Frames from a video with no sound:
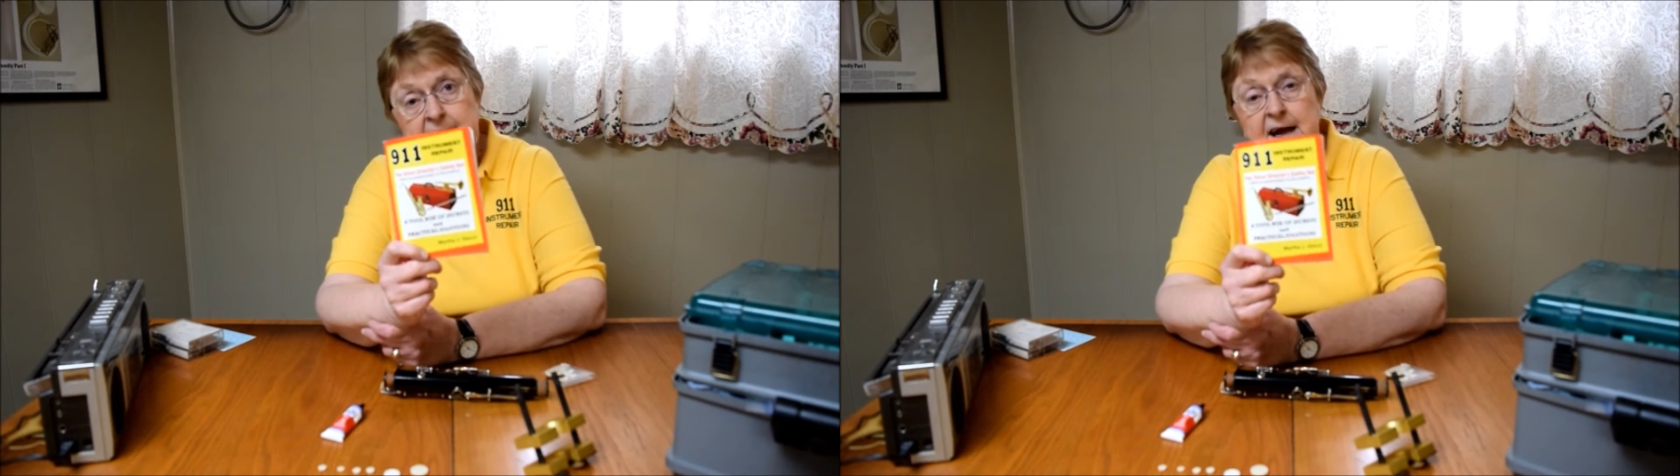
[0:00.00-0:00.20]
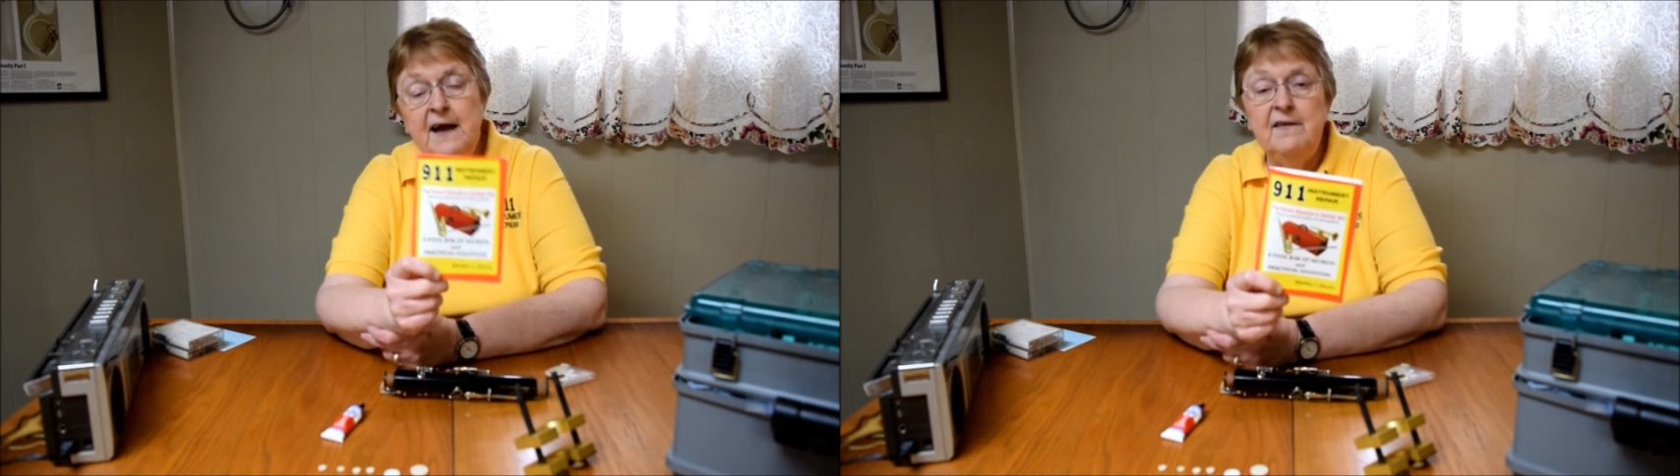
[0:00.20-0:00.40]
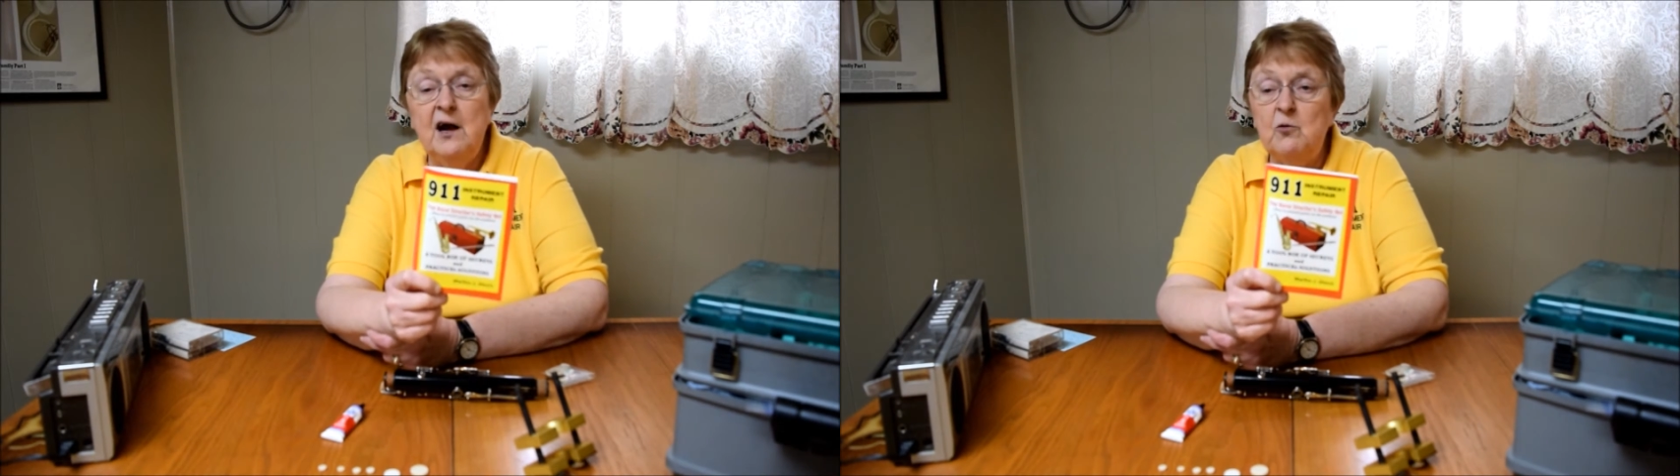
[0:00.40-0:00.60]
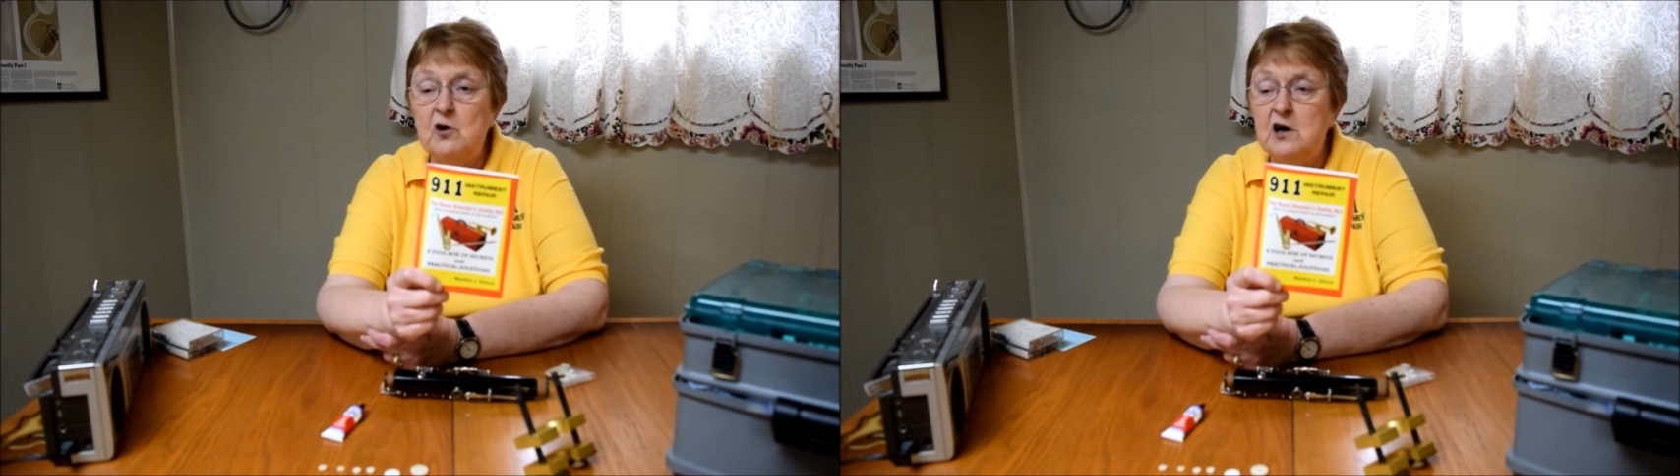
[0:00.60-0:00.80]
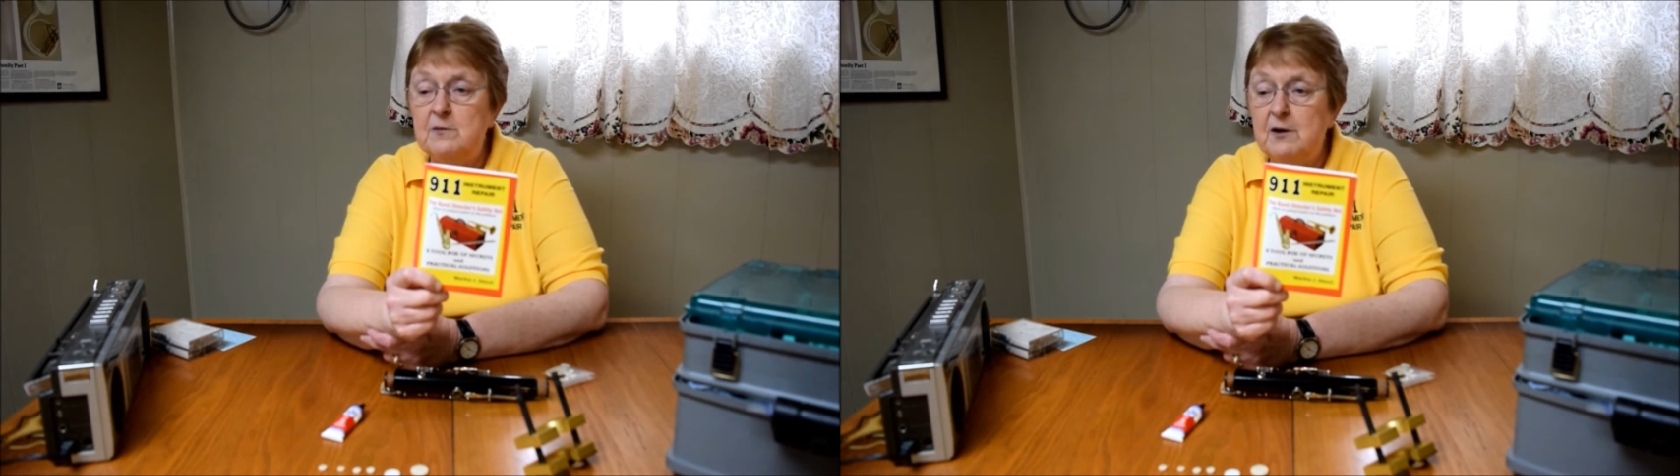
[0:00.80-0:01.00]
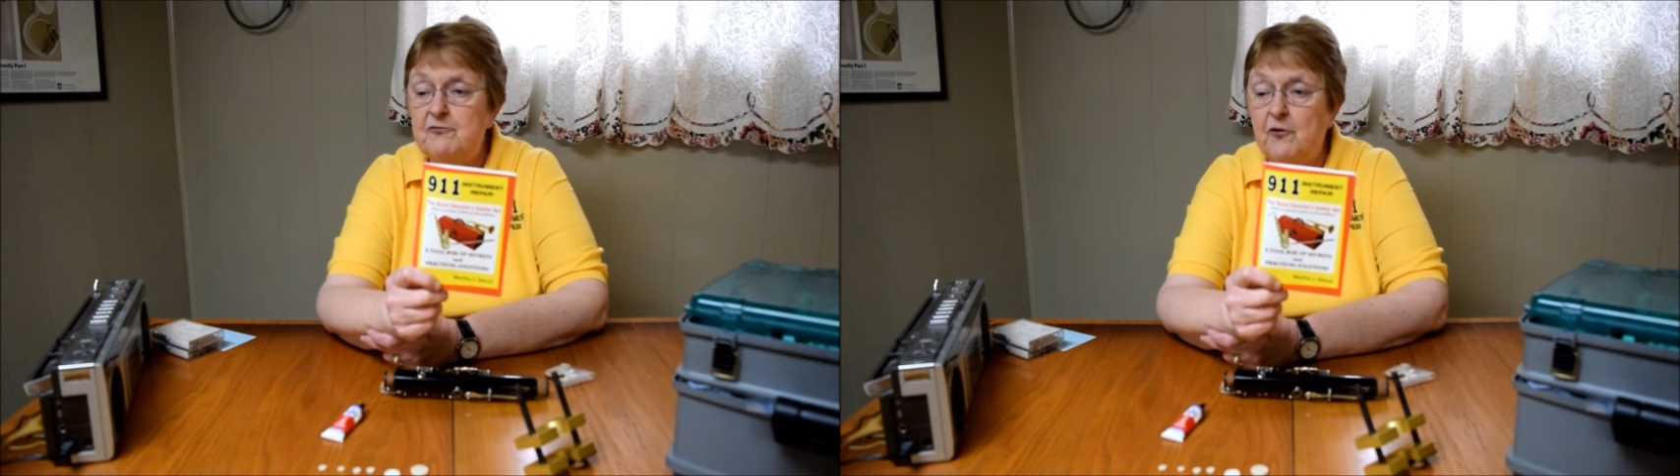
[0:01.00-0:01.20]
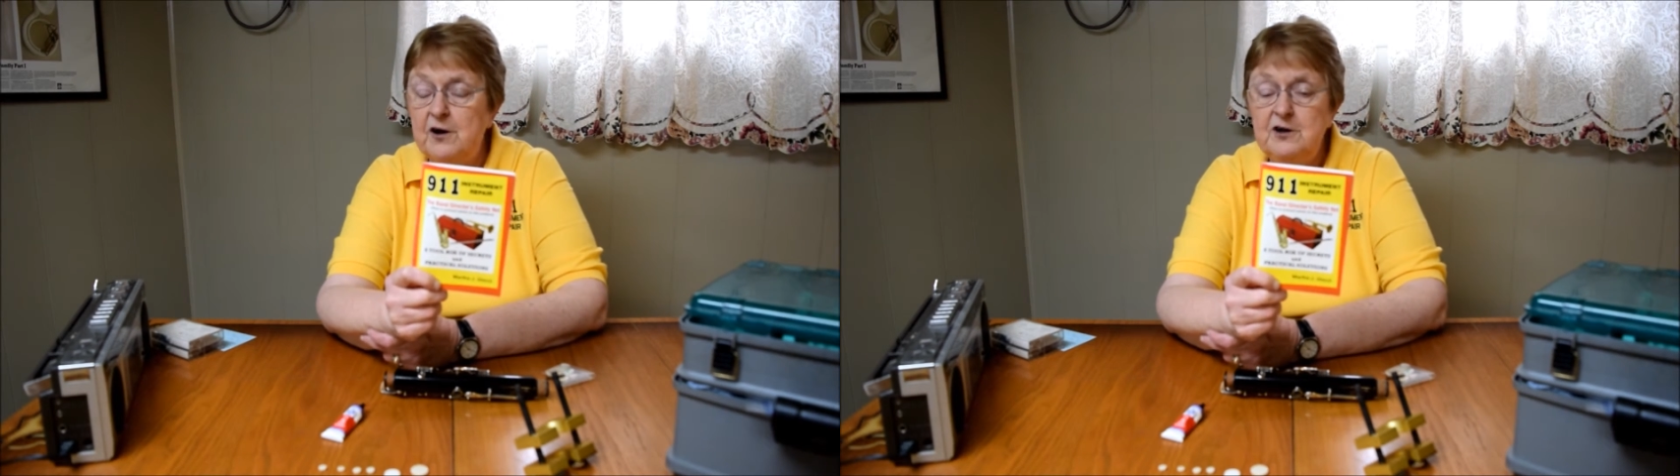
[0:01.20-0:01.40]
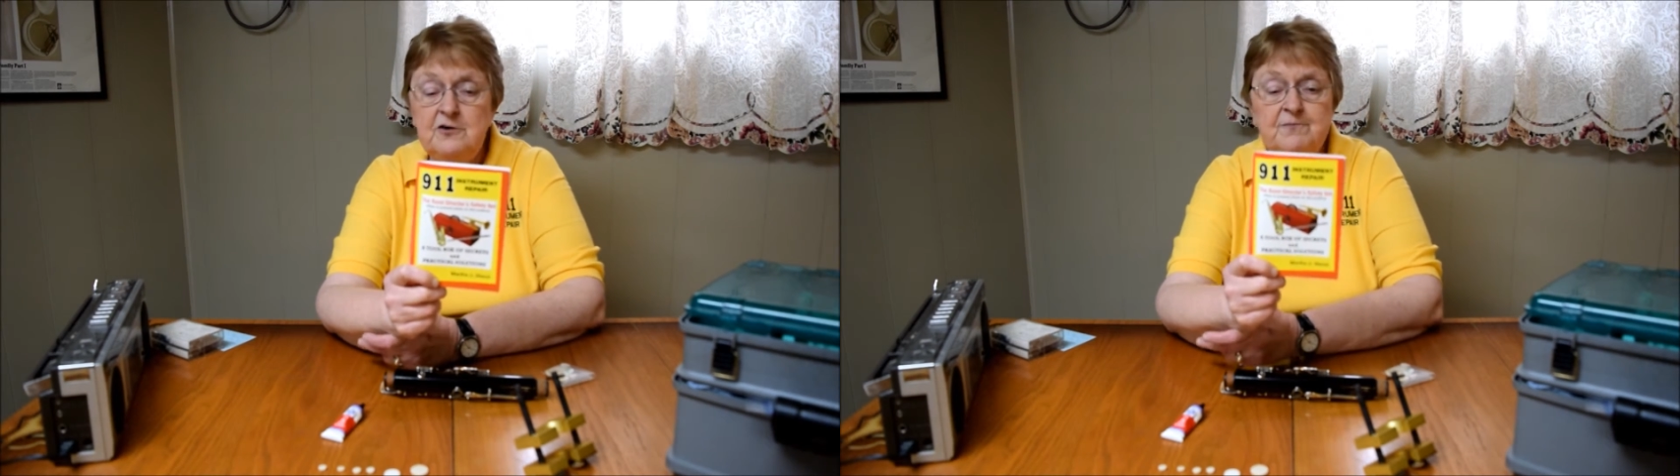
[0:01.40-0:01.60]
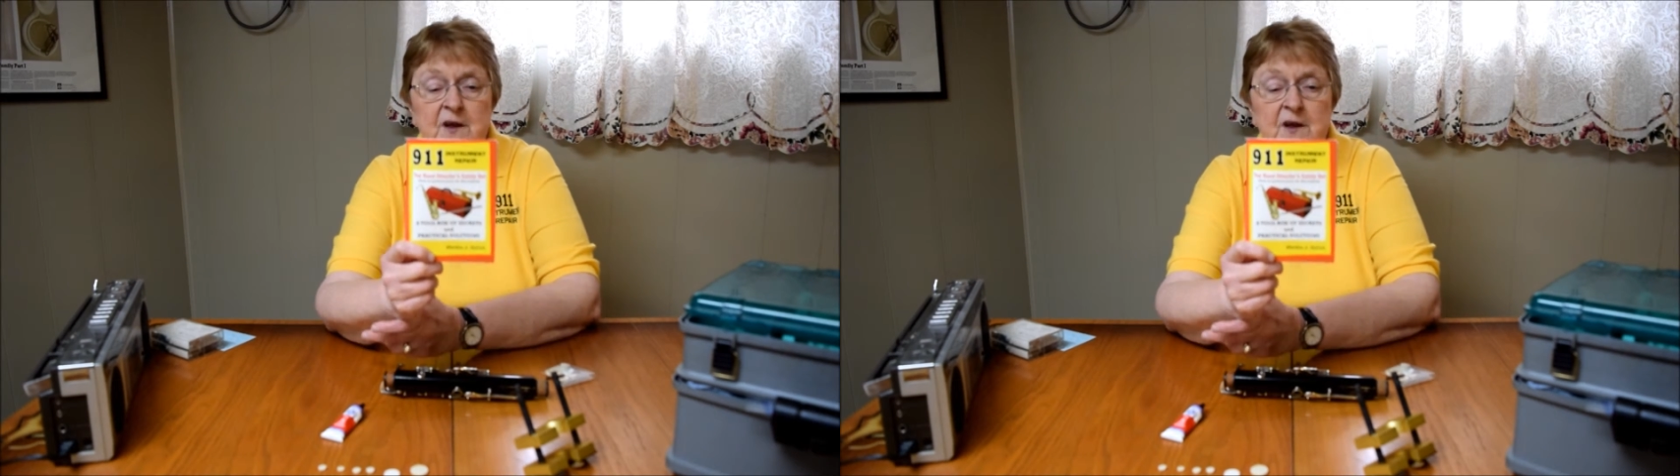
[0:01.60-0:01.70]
and that will come up for you.